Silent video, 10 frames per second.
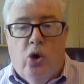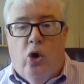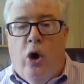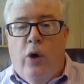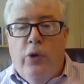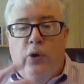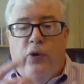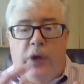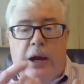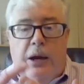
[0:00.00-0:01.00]
All those
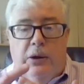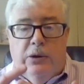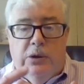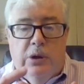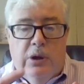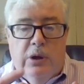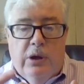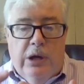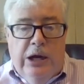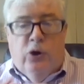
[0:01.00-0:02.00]
things
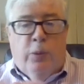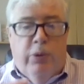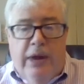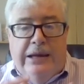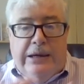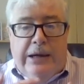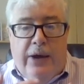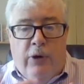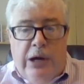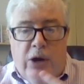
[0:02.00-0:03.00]
interplay
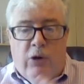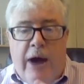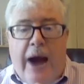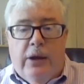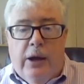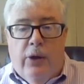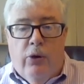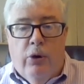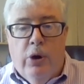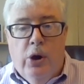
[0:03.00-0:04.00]
together and interact
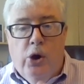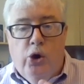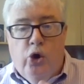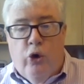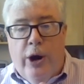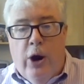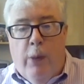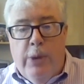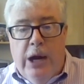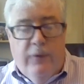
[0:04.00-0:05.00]
together to create our
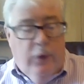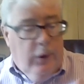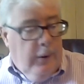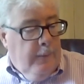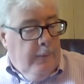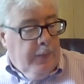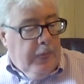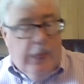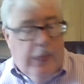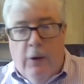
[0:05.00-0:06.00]
behavior.
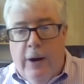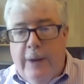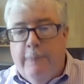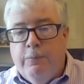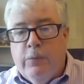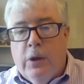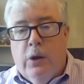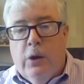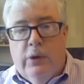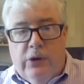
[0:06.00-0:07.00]
All right,
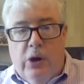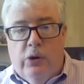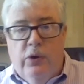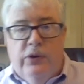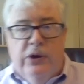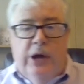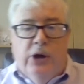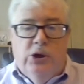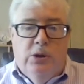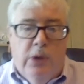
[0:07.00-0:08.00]
so this concludes this
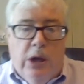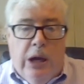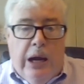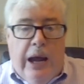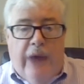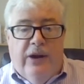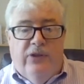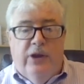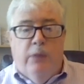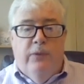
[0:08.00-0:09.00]
section. As I
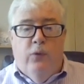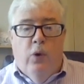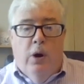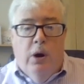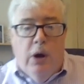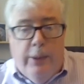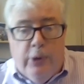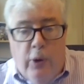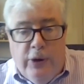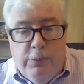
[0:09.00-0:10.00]
said before, I'm
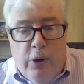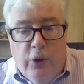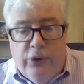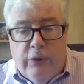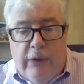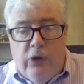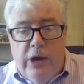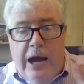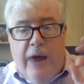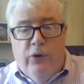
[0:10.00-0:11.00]
going to post
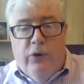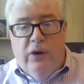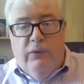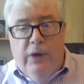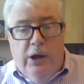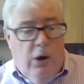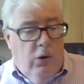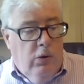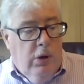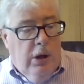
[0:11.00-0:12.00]
directly after this video